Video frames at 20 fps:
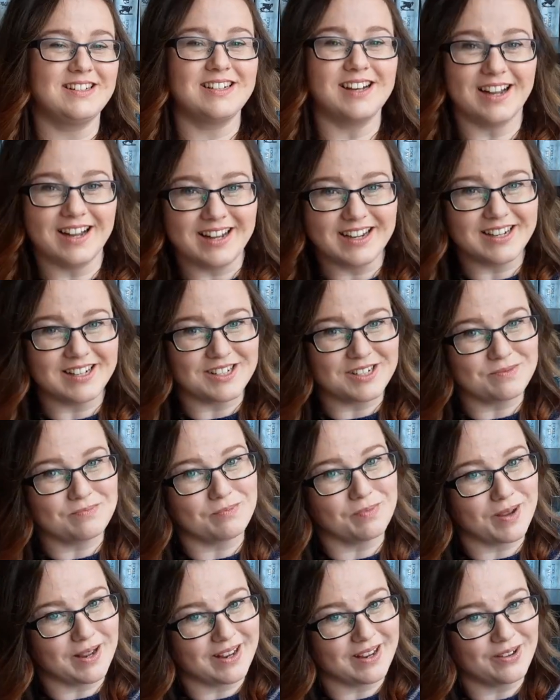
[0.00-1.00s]
dyed
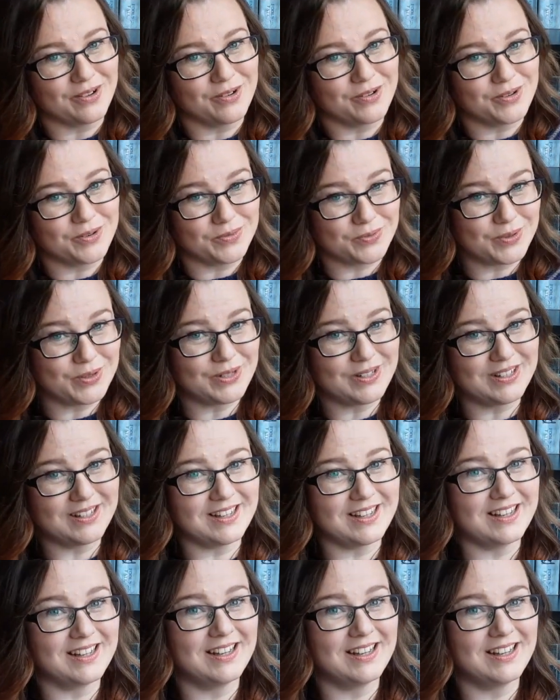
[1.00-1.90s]
my own wool,